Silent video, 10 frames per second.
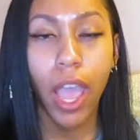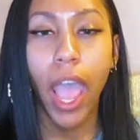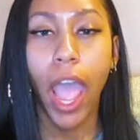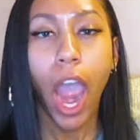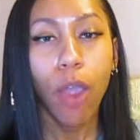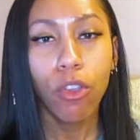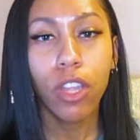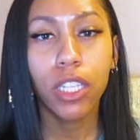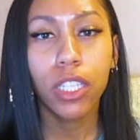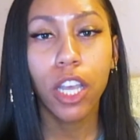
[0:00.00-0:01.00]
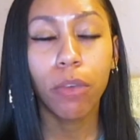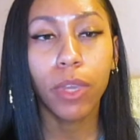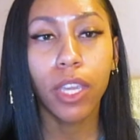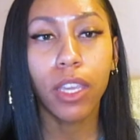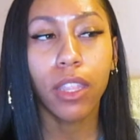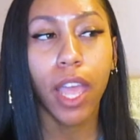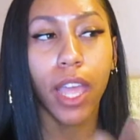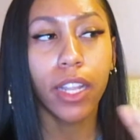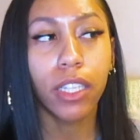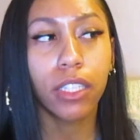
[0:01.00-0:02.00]
How are you gonna tell me that
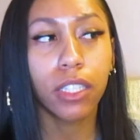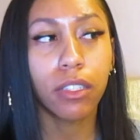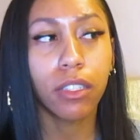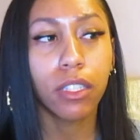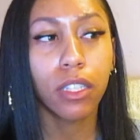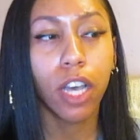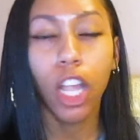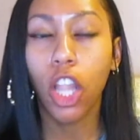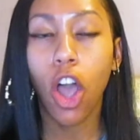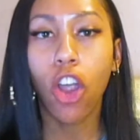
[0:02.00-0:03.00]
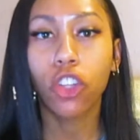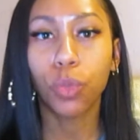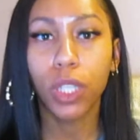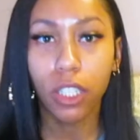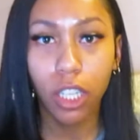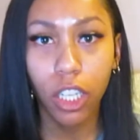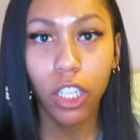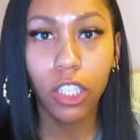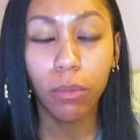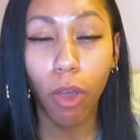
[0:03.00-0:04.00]
this is a large when it's
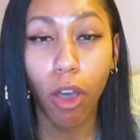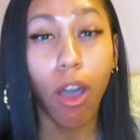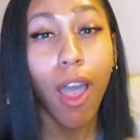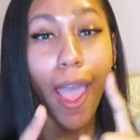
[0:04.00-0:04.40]
clearly small?